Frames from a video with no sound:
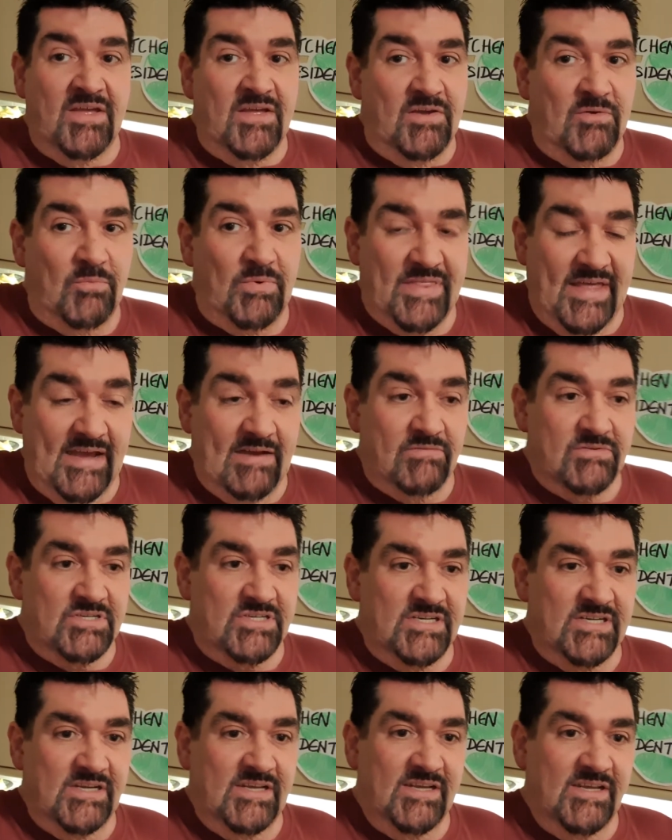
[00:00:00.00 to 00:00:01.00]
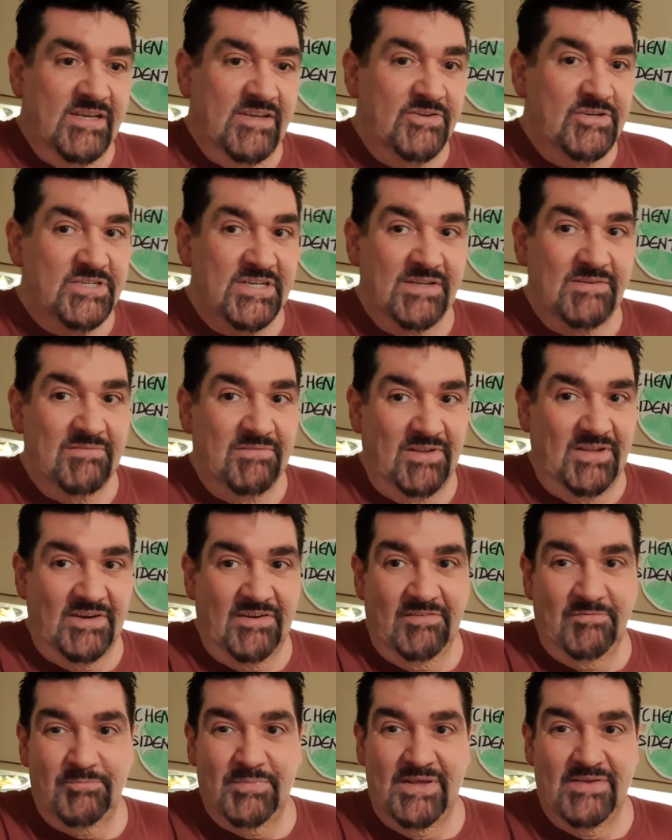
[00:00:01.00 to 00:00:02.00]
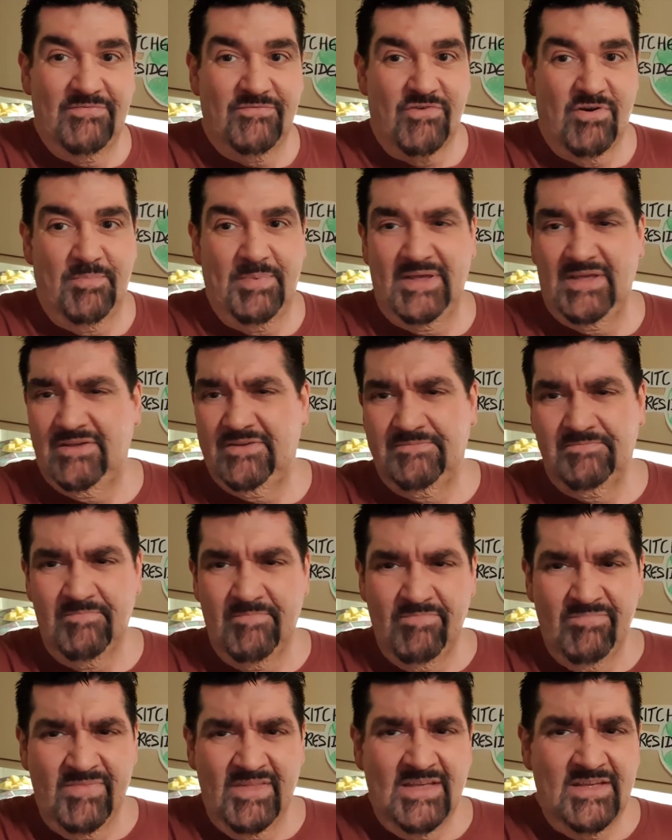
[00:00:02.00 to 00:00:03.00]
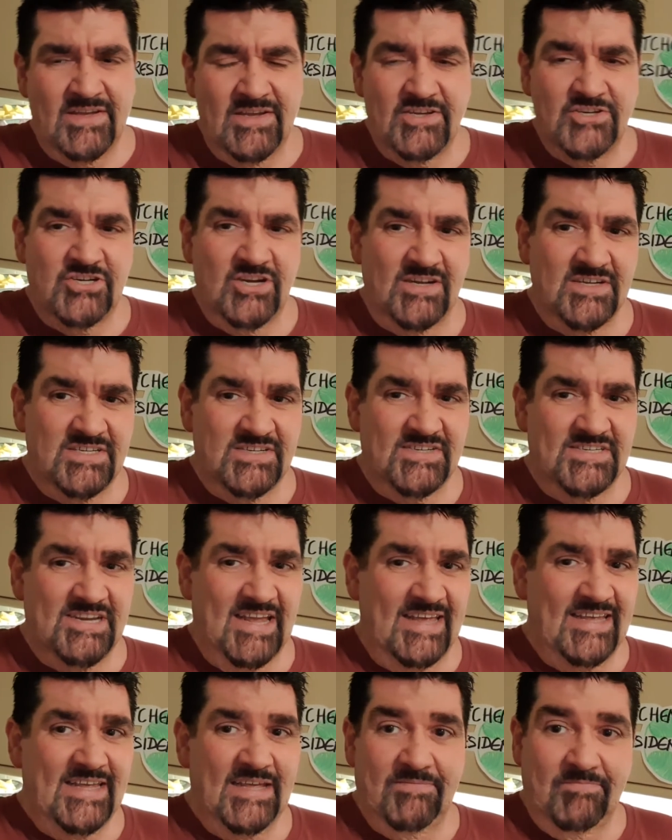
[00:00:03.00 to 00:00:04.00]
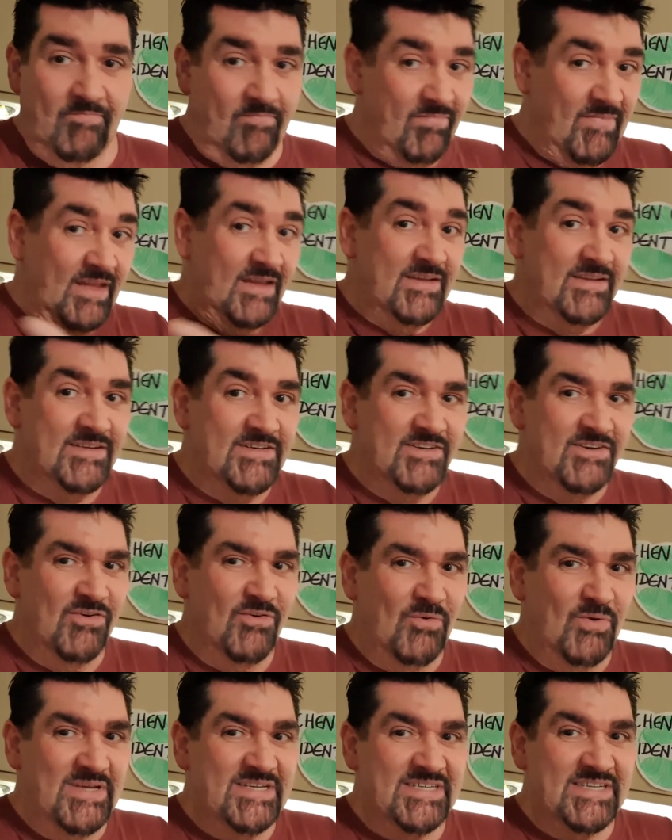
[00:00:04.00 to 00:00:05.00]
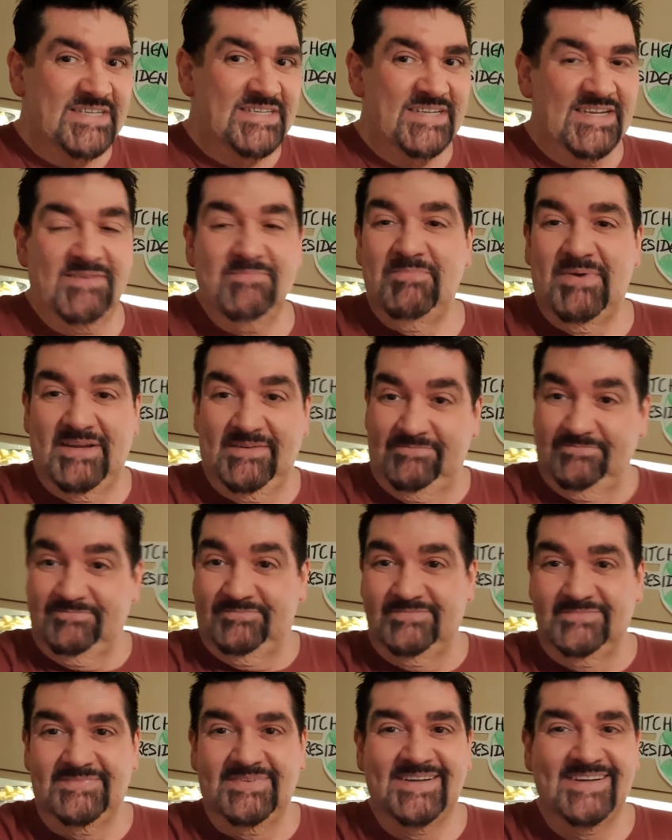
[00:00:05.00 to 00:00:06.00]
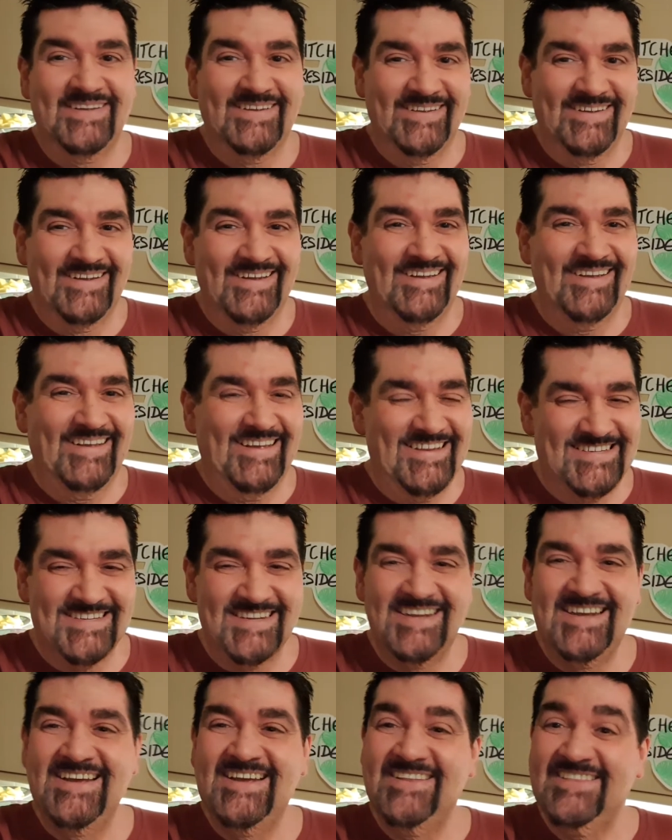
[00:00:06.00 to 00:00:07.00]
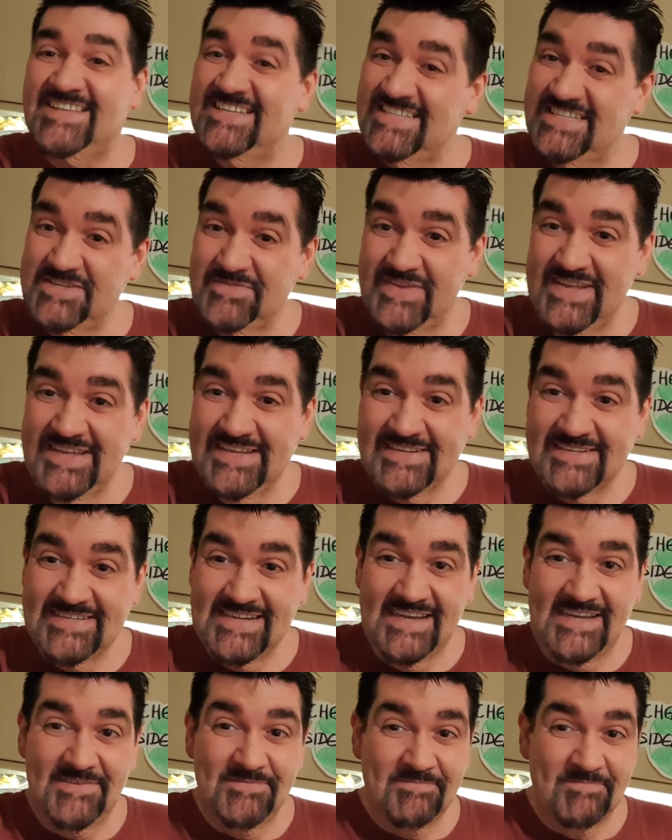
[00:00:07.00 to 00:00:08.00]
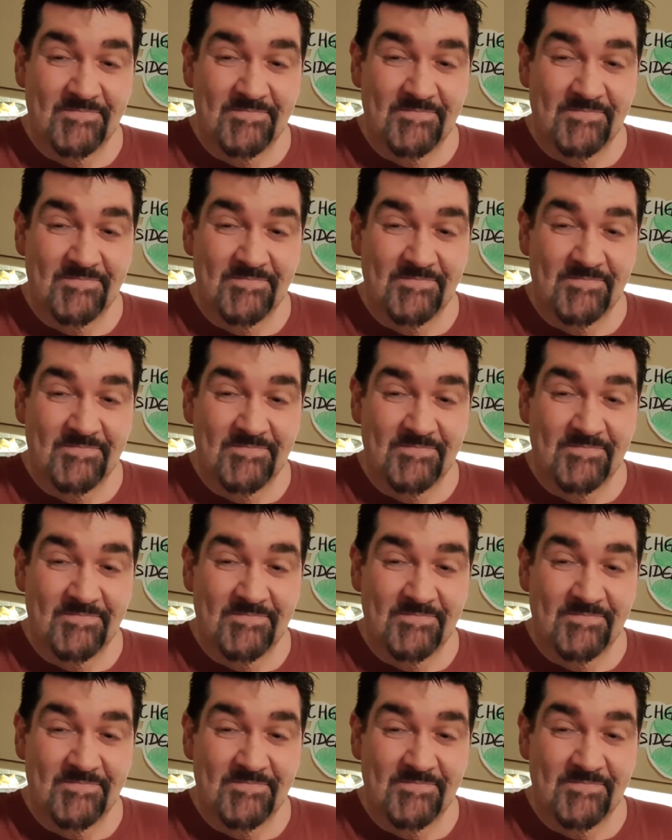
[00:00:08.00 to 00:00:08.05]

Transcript: without using beef dripping and chunks of steak. Not always easy, but this is vegan day.